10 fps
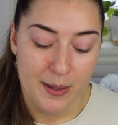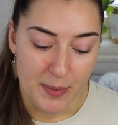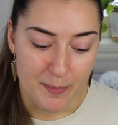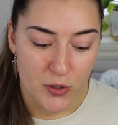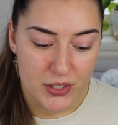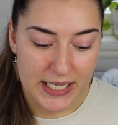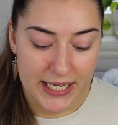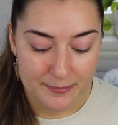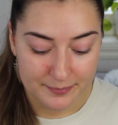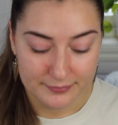But
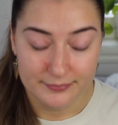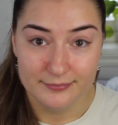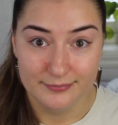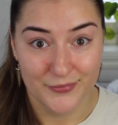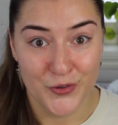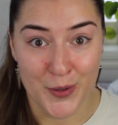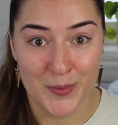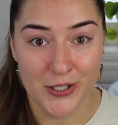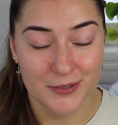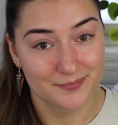mostly
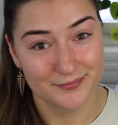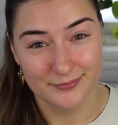normal,